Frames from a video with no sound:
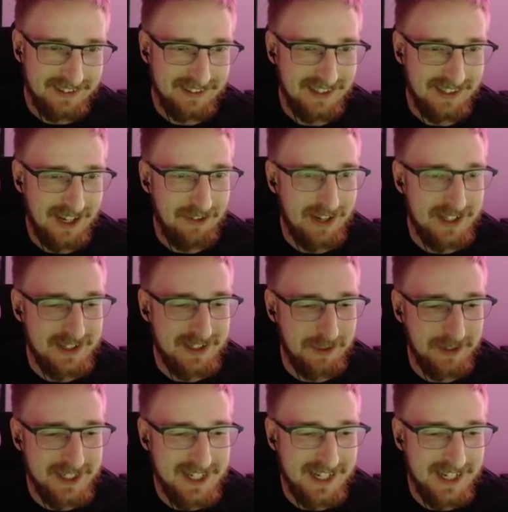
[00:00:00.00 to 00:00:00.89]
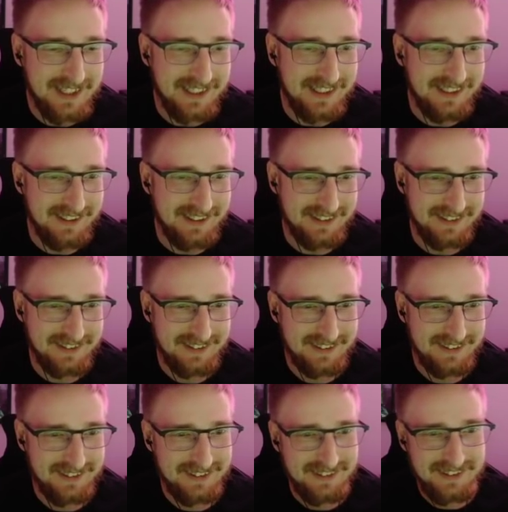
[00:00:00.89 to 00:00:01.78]
I've got so much AD. And
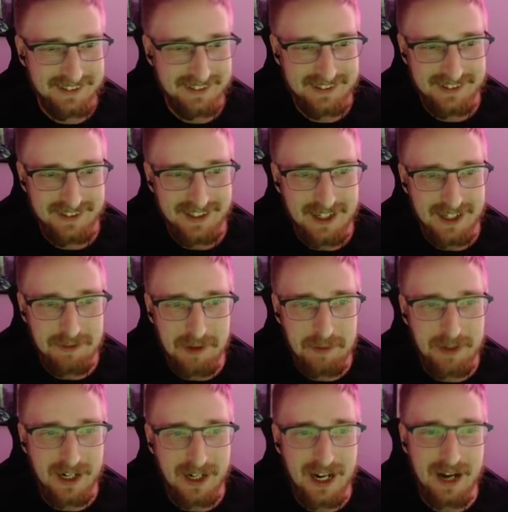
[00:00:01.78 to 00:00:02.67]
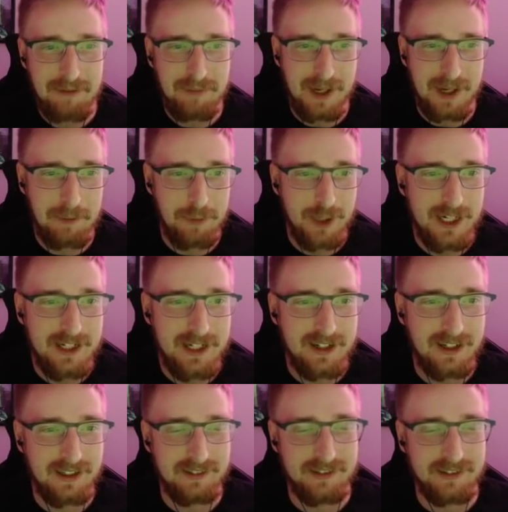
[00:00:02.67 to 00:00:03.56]
remember, I'm pretty good
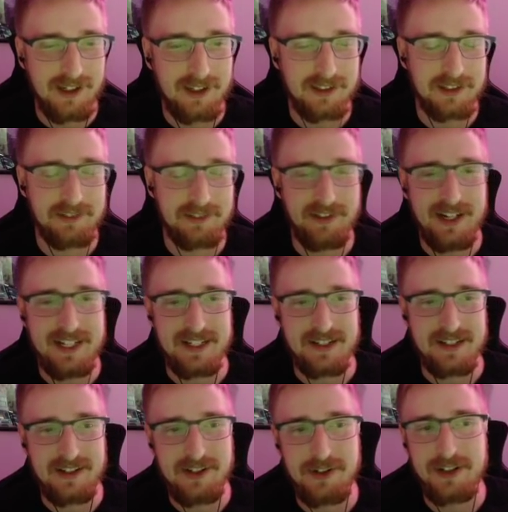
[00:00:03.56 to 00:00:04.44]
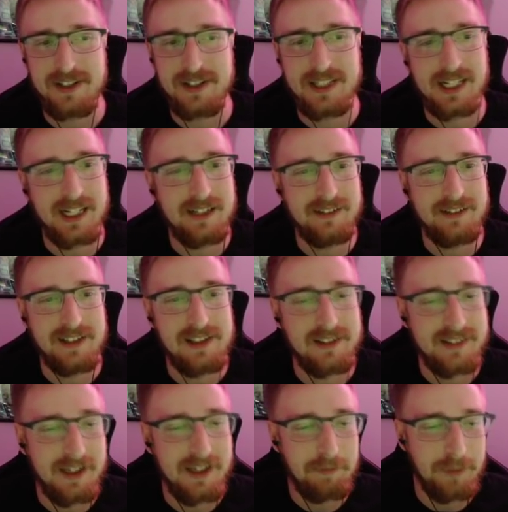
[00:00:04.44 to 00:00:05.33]
in longer fights, too, because I got Lethal
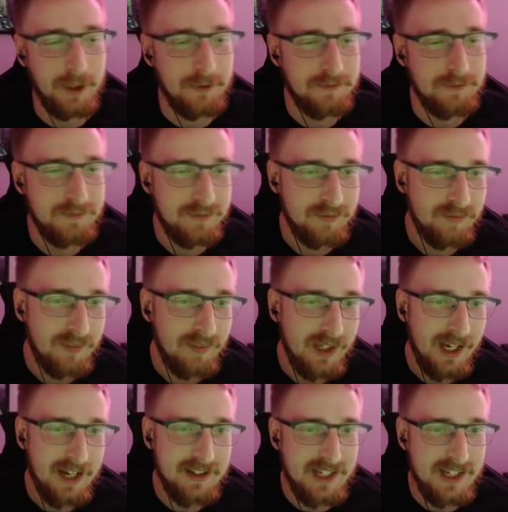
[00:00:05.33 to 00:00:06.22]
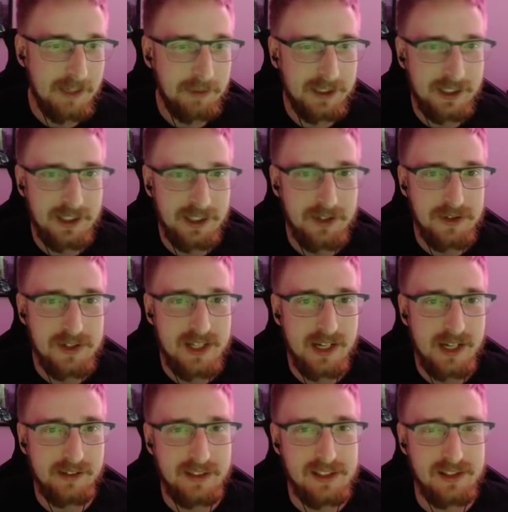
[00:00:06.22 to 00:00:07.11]
Tempo. I was able to use
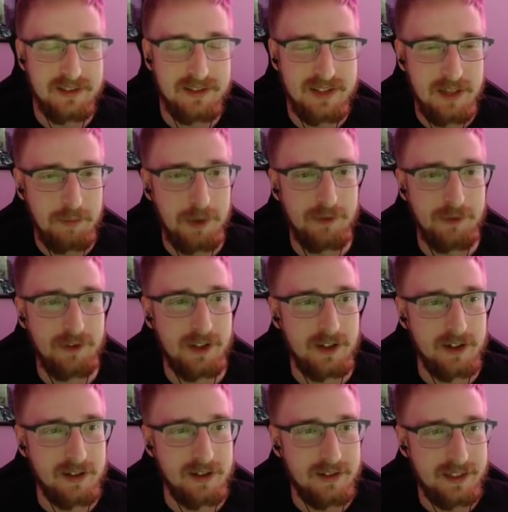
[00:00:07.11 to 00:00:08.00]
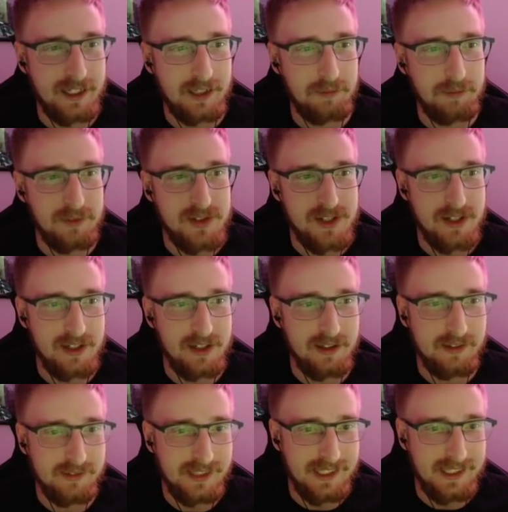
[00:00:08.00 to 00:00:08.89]
that Lethal Tempo for the early game to,
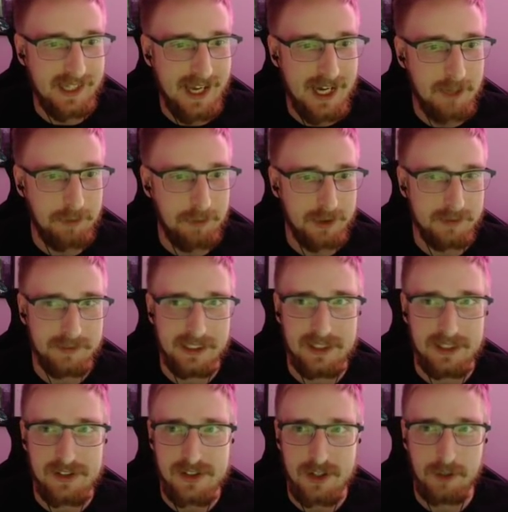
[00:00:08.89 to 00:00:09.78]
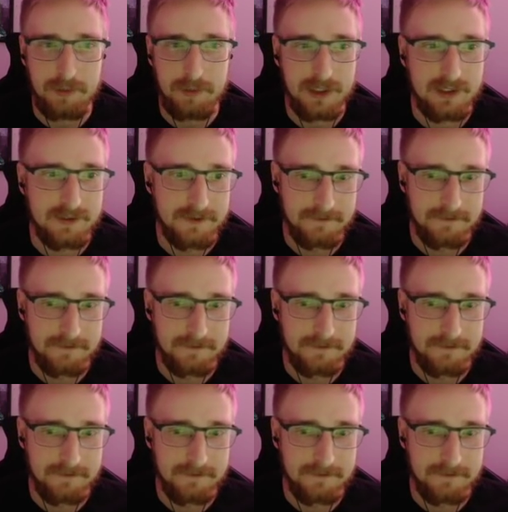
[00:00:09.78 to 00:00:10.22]
like, catapult me to snowball.